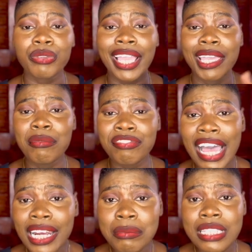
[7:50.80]
In
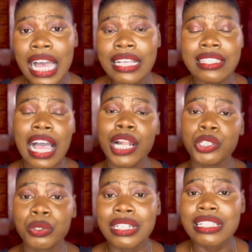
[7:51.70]
filing tax, I'll
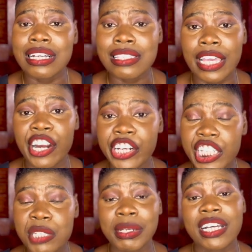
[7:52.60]
know the tax can
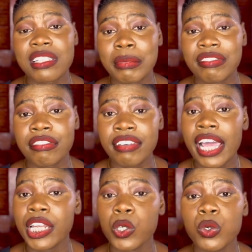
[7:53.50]
reach because he never
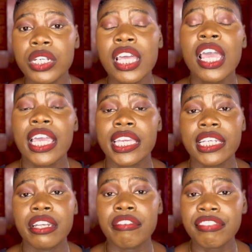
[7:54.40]
filed it good. He
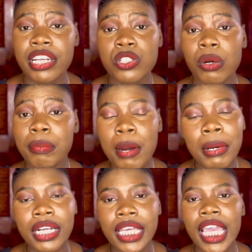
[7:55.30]
didn't fill it out
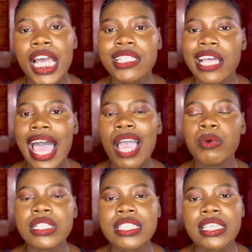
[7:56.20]
properly. So I
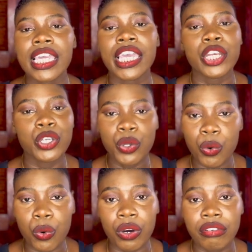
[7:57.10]
would say
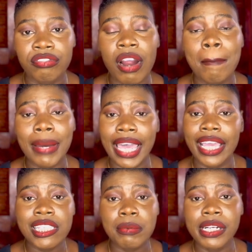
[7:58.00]
no. From my
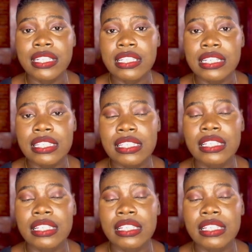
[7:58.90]
experiences